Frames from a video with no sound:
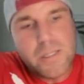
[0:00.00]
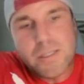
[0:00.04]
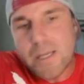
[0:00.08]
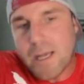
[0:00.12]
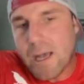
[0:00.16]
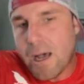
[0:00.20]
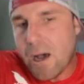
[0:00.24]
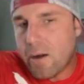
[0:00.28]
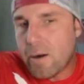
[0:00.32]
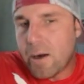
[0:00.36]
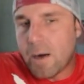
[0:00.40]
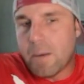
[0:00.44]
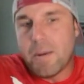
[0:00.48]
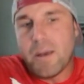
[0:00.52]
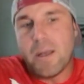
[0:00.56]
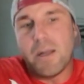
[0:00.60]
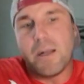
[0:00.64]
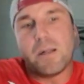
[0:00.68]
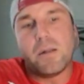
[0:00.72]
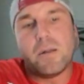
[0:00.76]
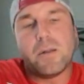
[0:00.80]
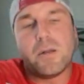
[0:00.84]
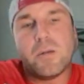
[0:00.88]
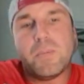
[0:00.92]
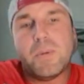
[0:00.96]
it down and I'm
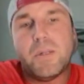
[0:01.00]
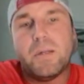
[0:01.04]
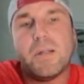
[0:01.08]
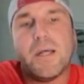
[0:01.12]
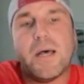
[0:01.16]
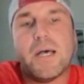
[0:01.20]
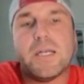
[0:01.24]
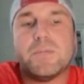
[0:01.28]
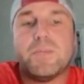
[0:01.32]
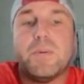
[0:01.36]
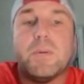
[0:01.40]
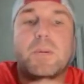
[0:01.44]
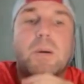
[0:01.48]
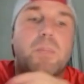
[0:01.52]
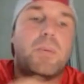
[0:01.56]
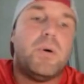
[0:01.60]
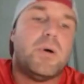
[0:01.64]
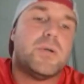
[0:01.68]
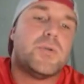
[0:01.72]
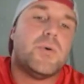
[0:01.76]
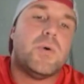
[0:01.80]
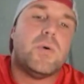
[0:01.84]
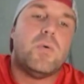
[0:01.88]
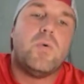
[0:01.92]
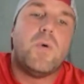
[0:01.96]
hitting a little bit less, but my
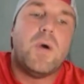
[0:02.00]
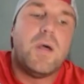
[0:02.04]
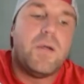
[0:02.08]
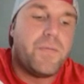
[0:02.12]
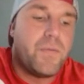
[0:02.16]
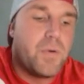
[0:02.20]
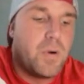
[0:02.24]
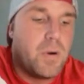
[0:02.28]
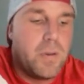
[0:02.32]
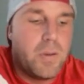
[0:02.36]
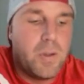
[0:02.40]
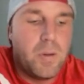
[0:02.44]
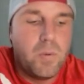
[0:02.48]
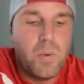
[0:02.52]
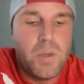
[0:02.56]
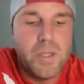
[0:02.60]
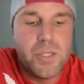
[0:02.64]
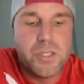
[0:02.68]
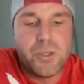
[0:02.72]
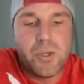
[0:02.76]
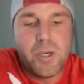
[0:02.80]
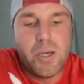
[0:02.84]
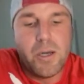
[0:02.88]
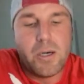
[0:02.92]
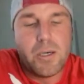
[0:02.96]
ball's going way further and way
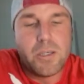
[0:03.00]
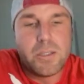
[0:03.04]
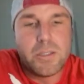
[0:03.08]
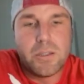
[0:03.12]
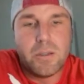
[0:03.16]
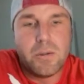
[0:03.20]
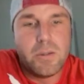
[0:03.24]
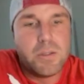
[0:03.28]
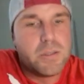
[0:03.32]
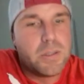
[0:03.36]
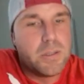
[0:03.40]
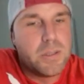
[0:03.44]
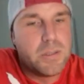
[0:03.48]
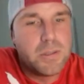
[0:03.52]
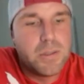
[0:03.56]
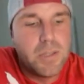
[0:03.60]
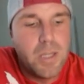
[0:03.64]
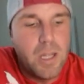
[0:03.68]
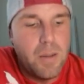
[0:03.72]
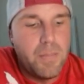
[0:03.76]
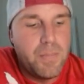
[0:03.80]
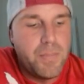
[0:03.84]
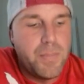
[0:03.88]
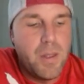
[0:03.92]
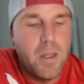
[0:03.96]
straighter. So it's the
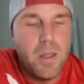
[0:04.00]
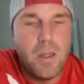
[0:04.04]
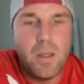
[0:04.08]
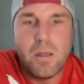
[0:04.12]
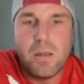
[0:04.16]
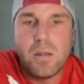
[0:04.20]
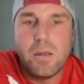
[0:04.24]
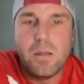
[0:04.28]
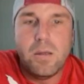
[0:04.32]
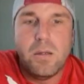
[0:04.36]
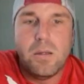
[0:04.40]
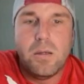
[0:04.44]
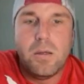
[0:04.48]
same thing.